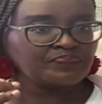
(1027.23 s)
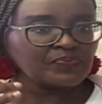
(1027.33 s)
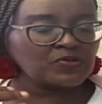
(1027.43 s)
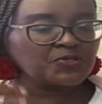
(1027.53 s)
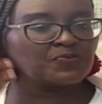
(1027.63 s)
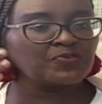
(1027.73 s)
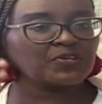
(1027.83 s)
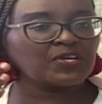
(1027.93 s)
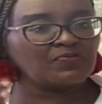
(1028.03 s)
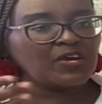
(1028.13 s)
Because if you're
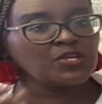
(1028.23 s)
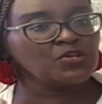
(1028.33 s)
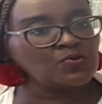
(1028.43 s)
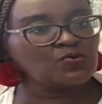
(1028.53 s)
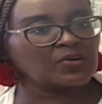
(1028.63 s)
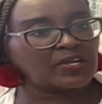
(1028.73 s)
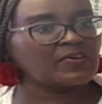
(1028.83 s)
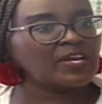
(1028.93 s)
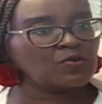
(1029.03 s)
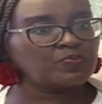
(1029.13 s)

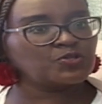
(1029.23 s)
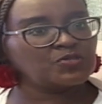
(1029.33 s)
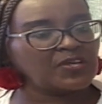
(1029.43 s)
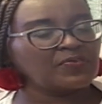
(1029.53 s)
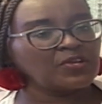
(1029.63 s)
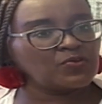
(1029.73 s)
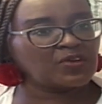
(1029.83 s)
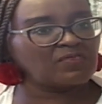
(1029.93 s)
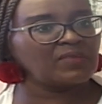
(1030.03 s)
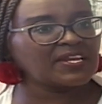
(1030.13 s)
given an opportunity, I think you would
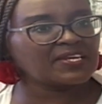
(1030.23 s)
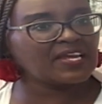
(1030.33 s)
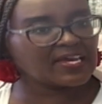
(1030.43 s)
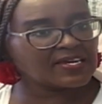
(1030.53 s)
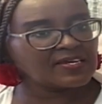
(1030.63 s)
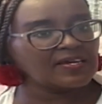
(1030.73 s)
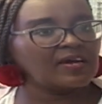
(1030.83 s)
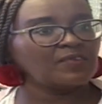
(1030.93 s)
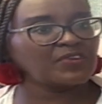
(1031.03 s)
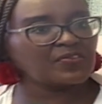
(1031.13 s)
have married her
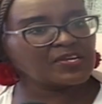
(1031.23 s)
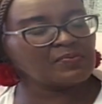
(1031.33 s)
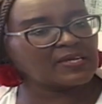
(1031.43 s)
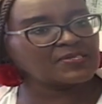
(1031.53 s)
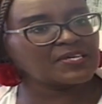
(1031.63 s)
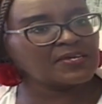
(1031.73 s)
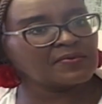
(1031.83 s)
after 3 months, right?